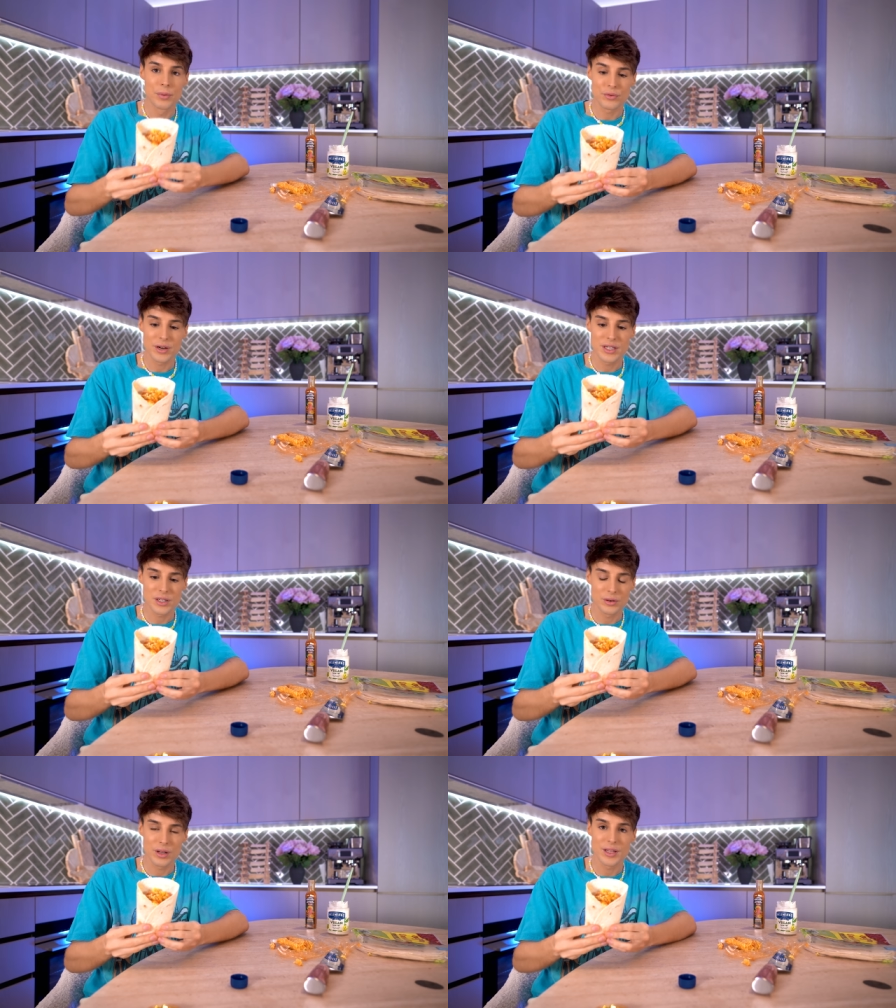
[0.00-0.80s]

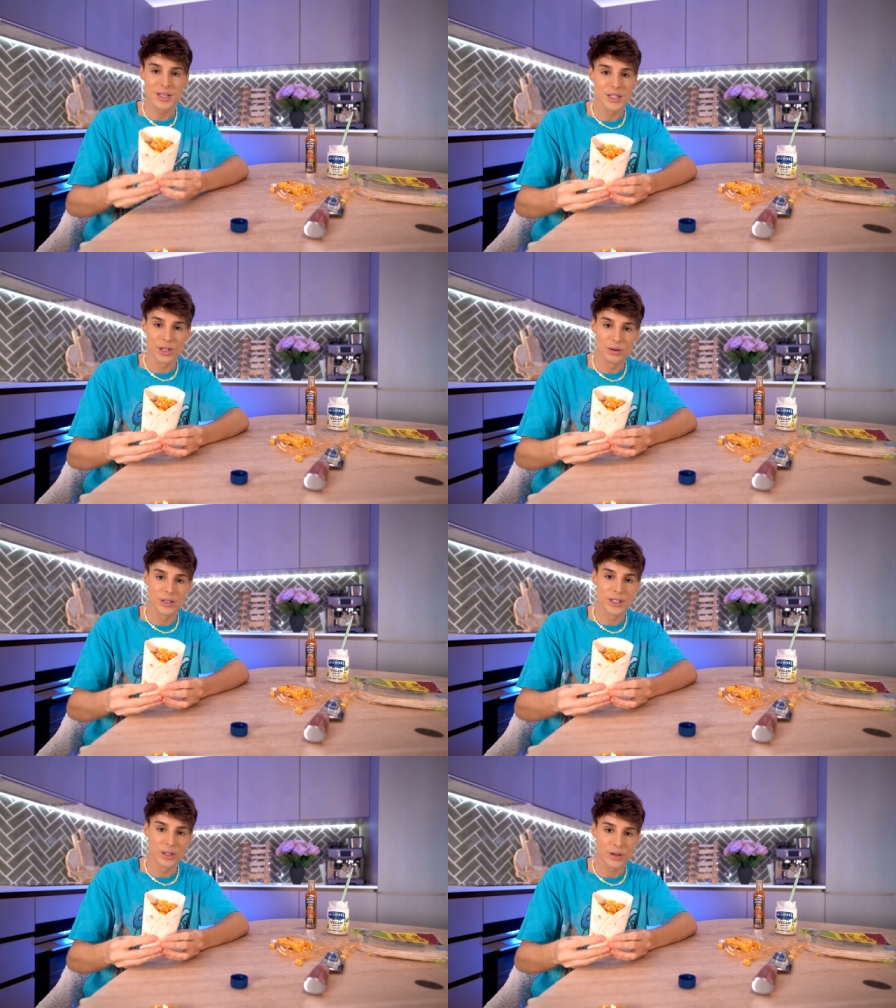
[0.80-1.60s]
burrito. This
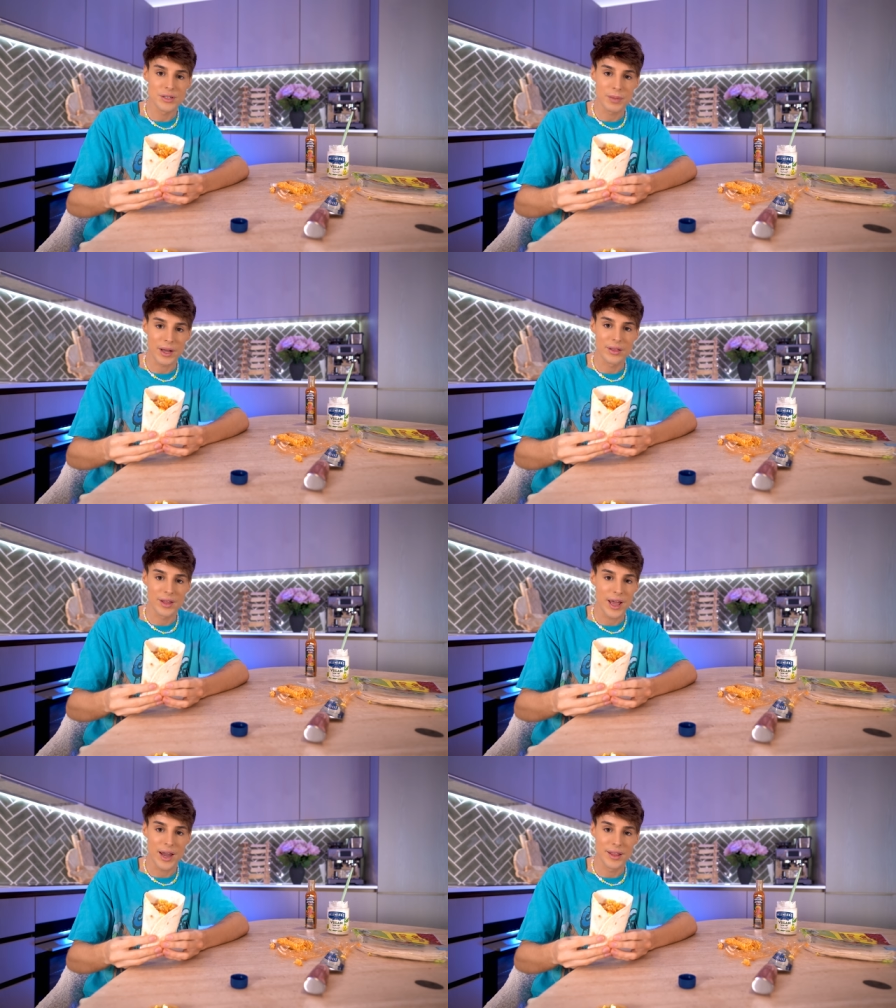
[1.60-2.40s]
literally looks better
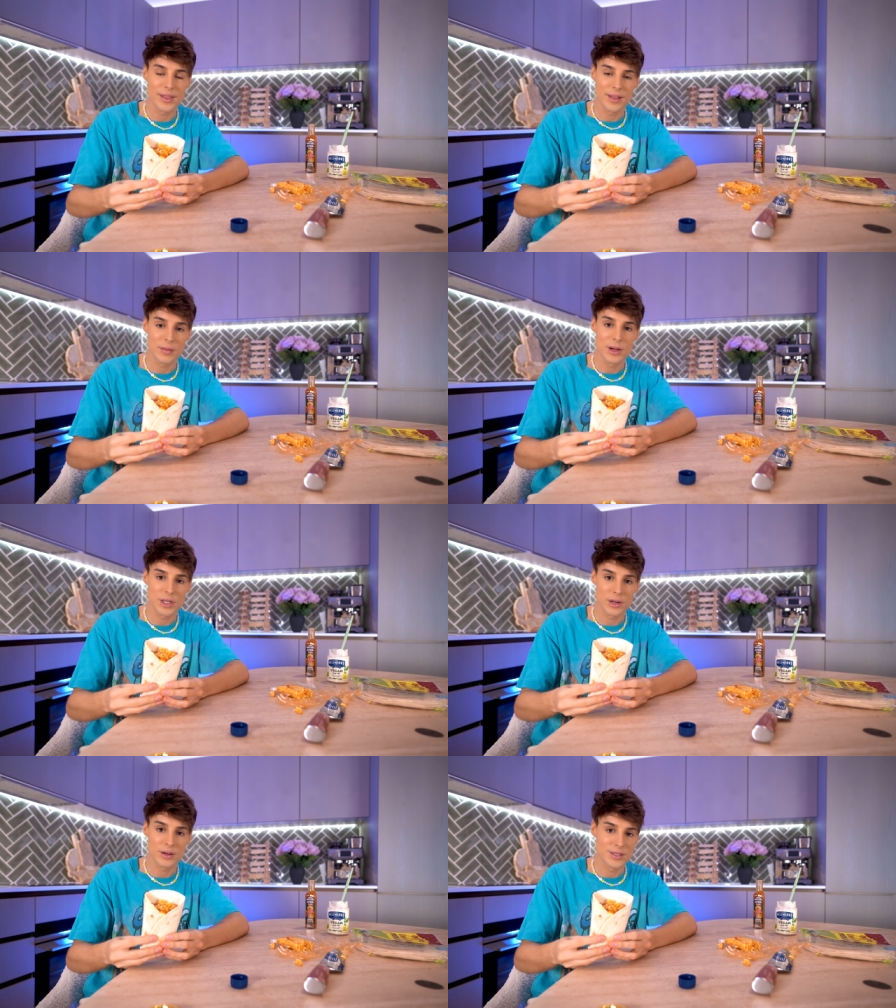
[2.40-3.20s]
than anything that
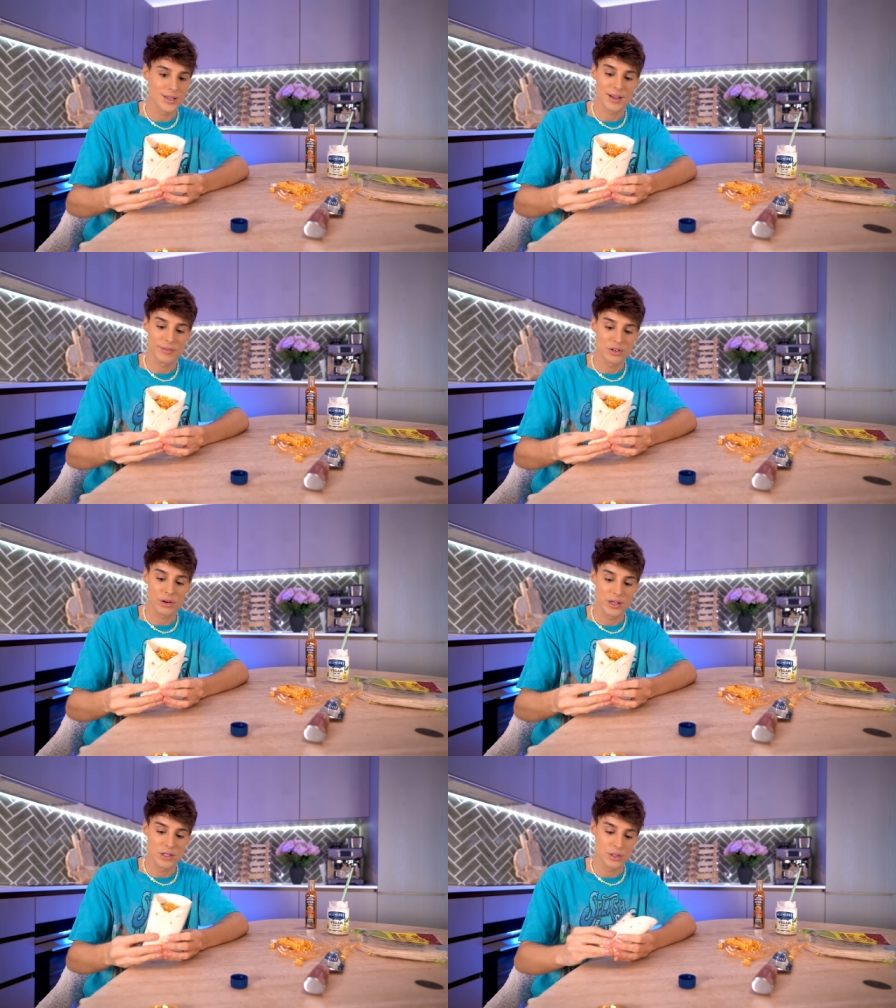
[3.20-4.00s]
McDonald's has ever
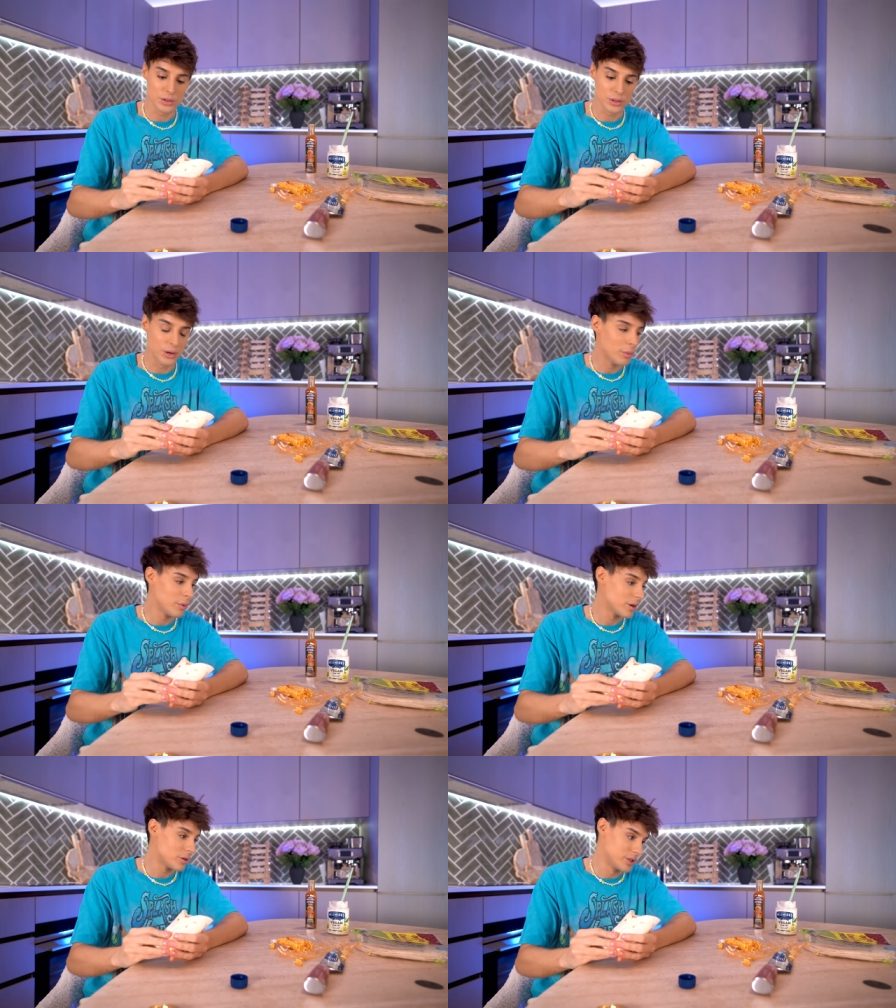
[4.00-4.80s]
tried to do
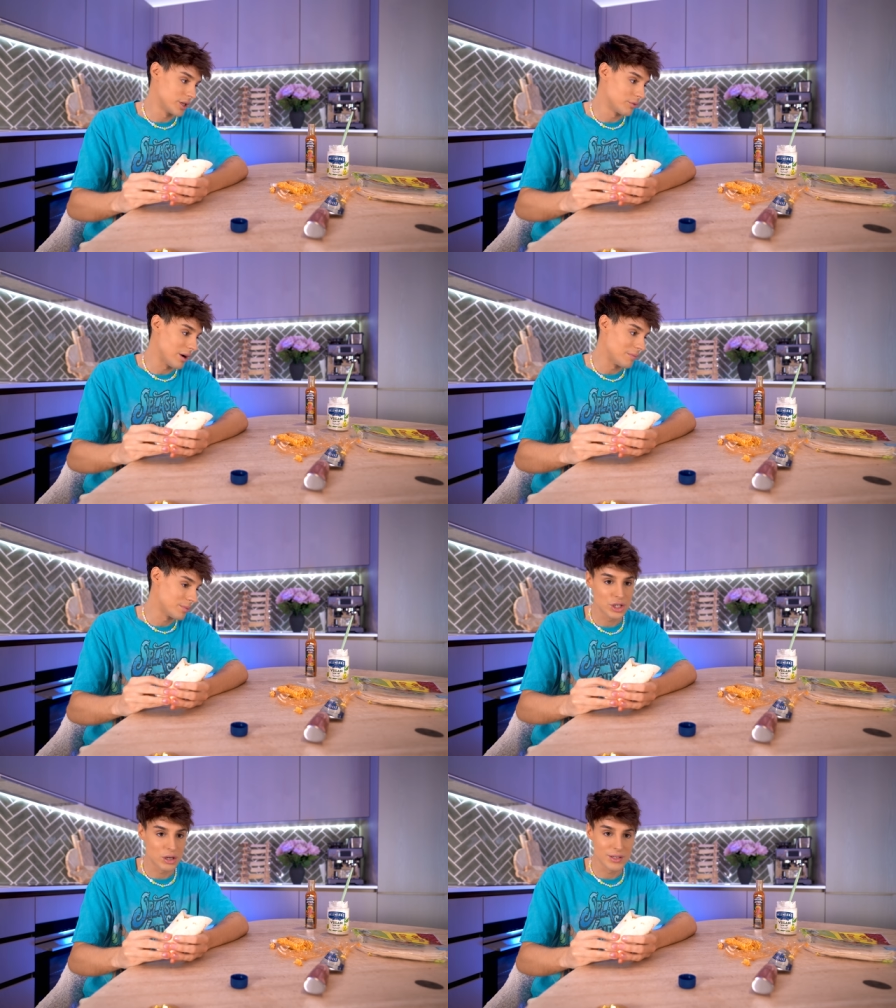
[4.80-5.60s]
with a tortilla wrap.
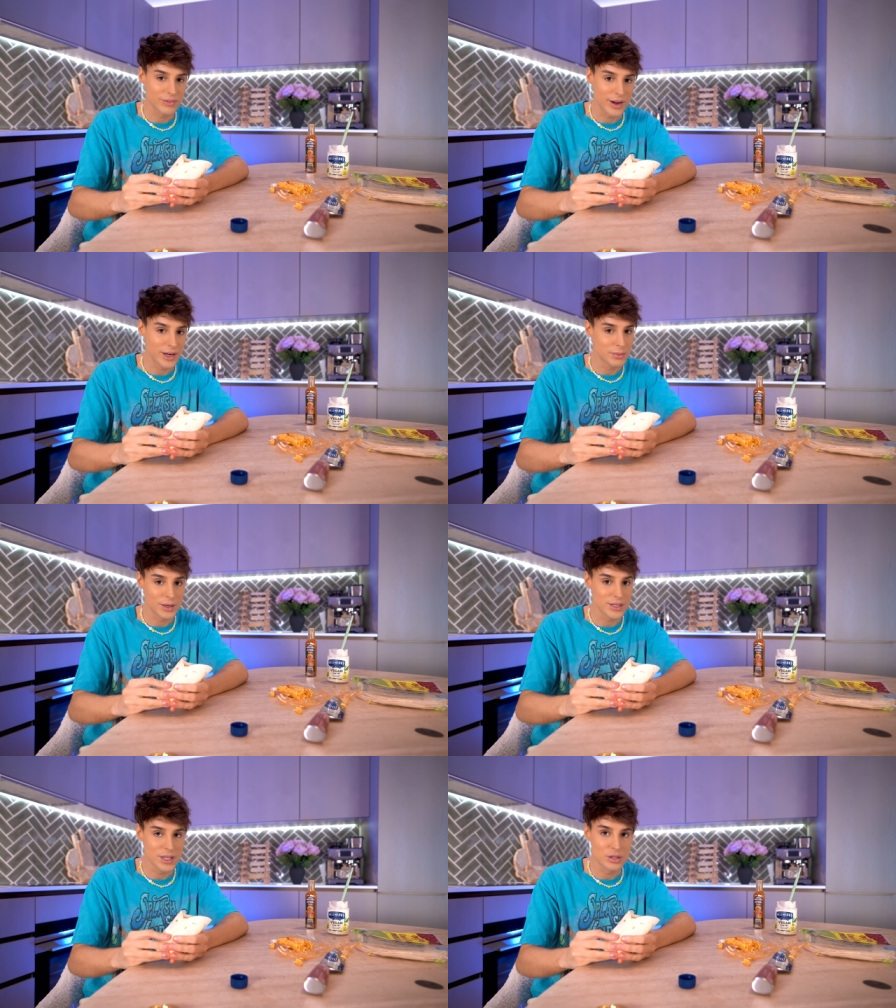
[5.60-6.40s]
Shots fired, but
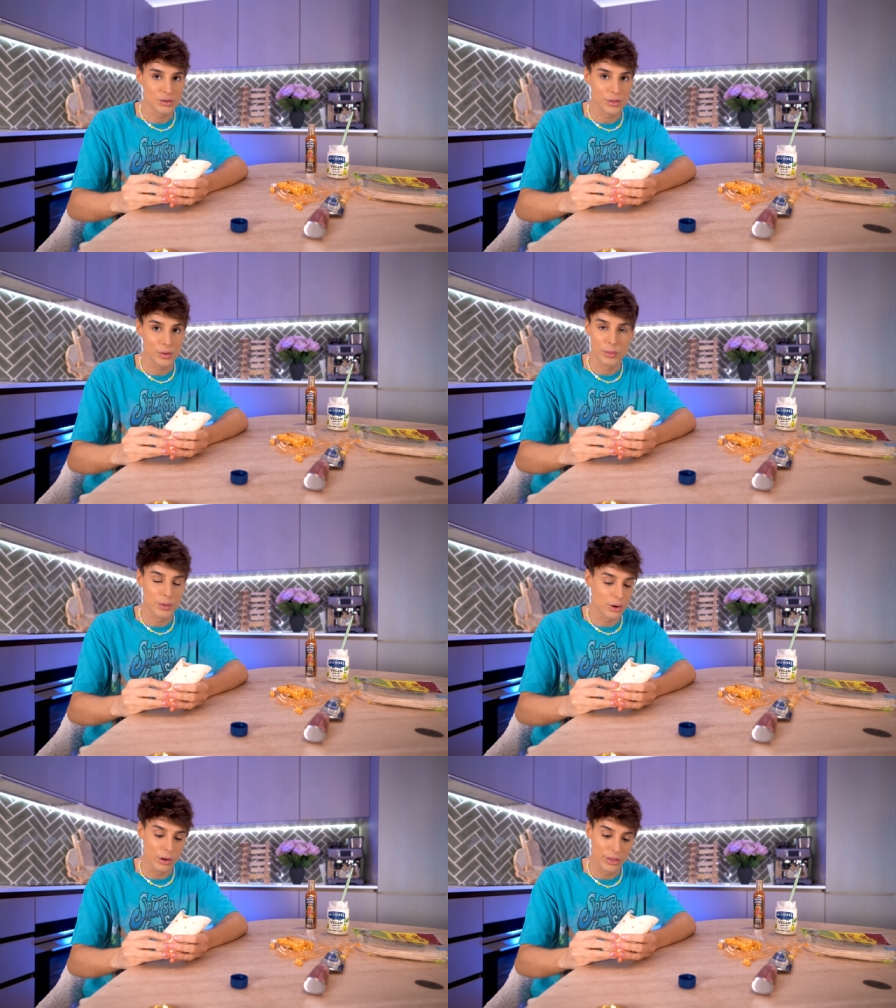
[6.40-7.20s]
it's the truth. We
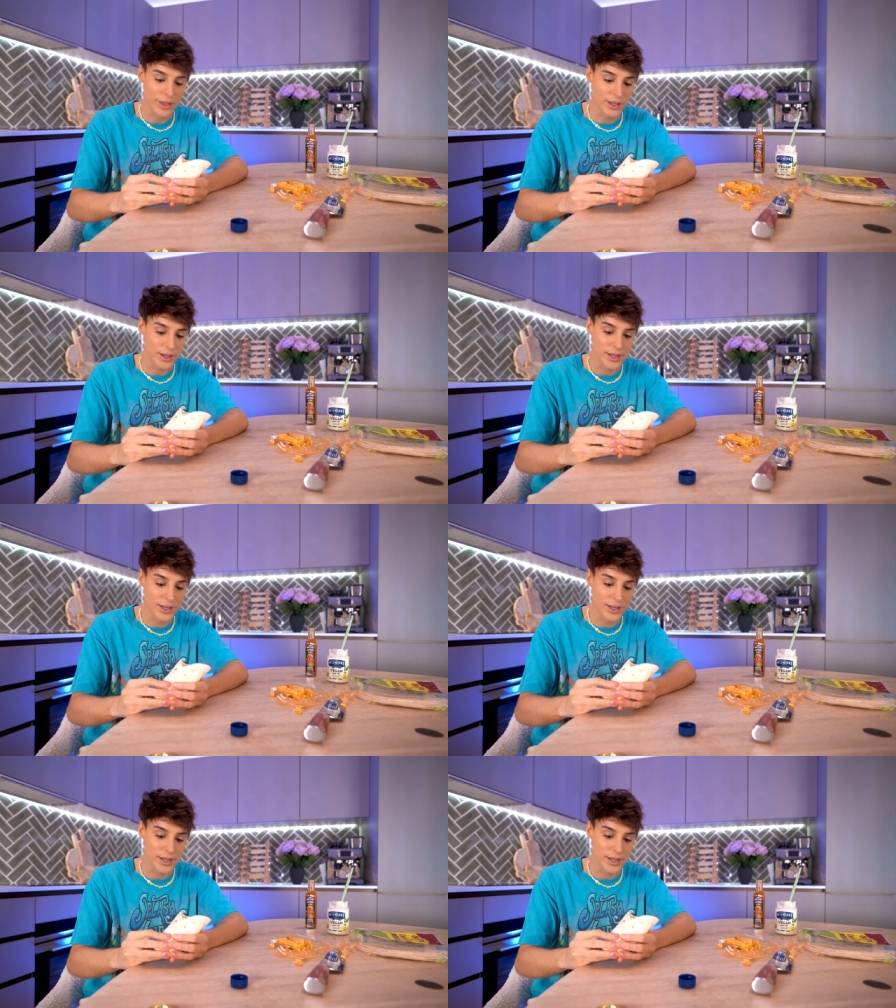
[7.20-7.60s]
were all thinking